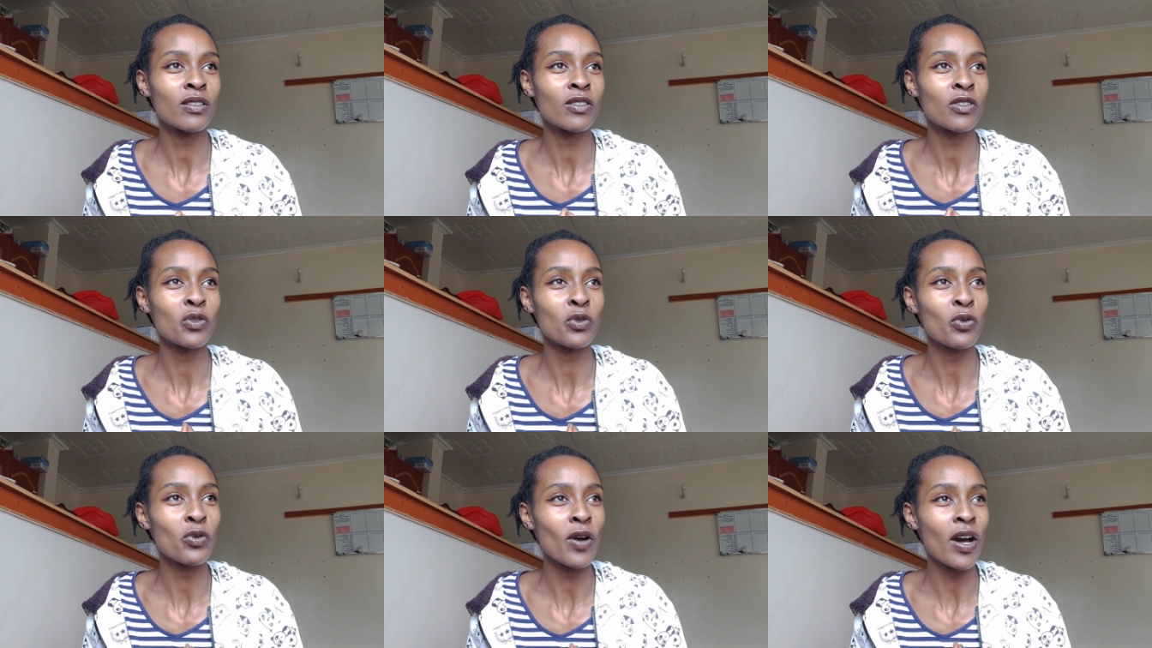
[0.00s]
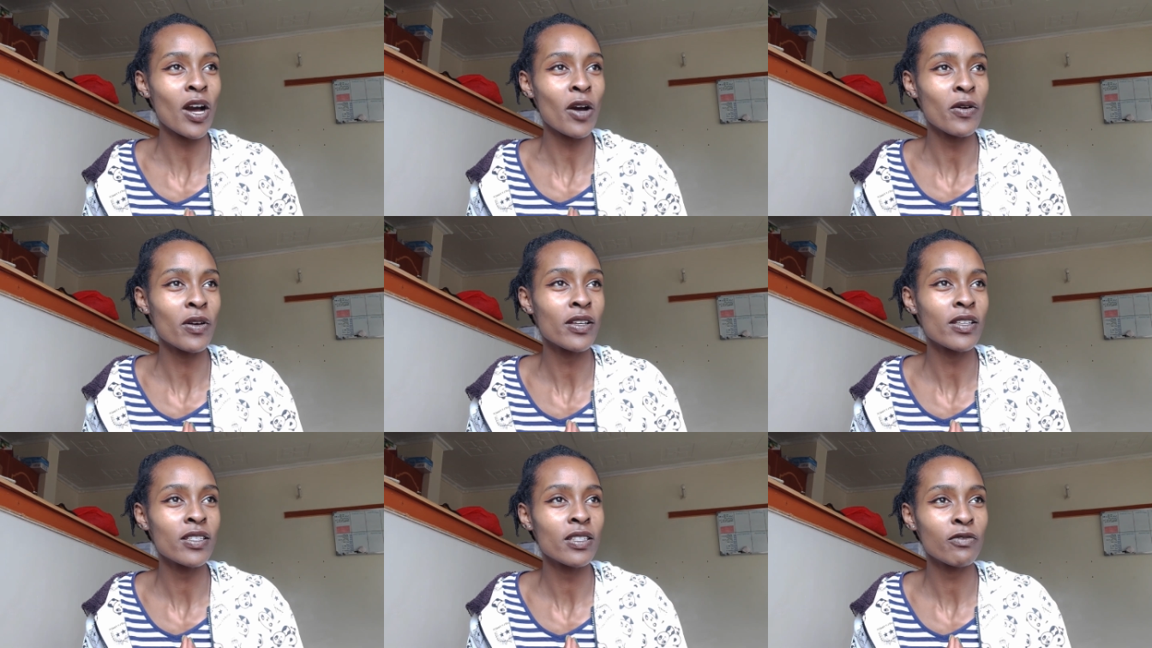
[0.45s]
two
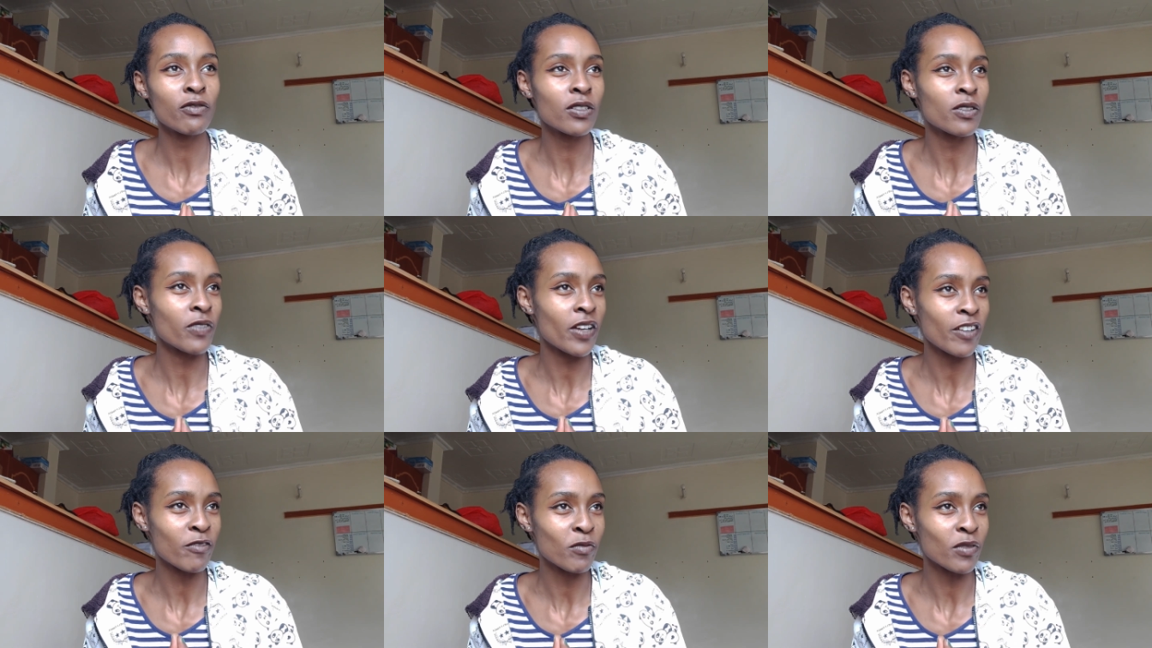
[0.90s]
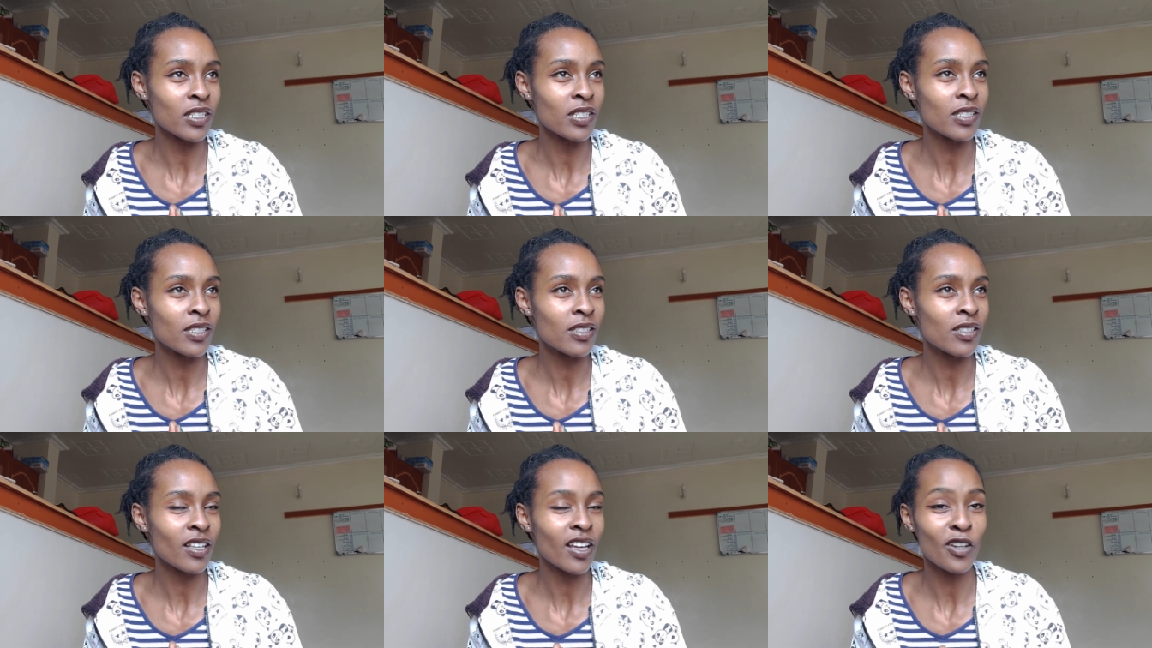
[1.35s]
hours forty-five
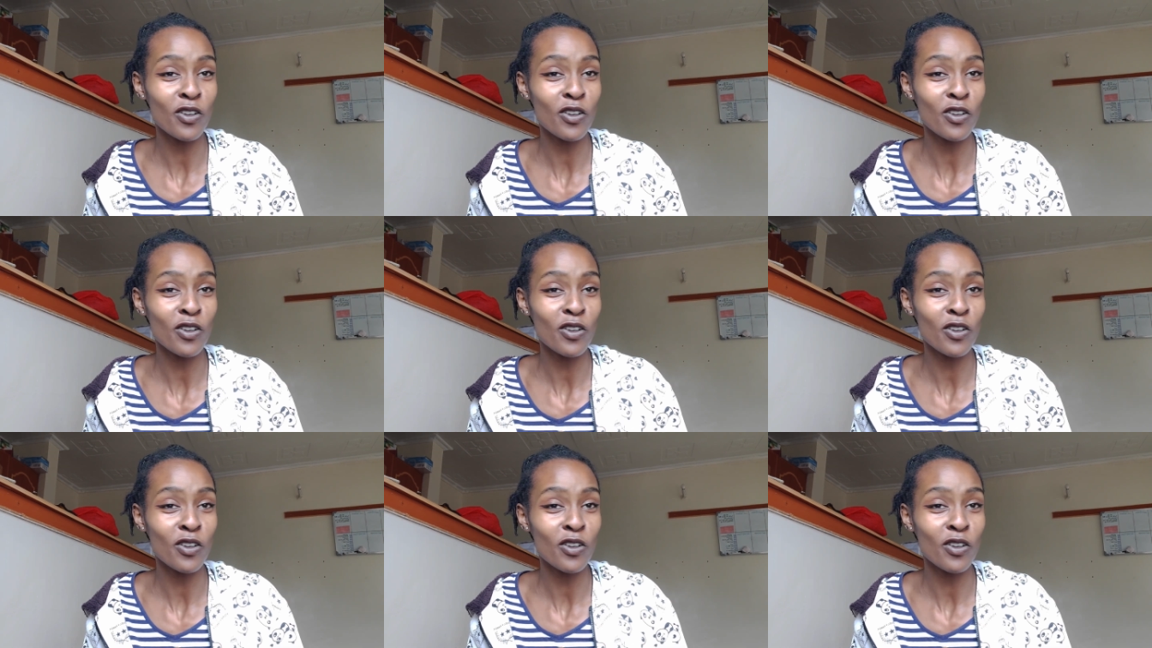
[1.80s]
minutes.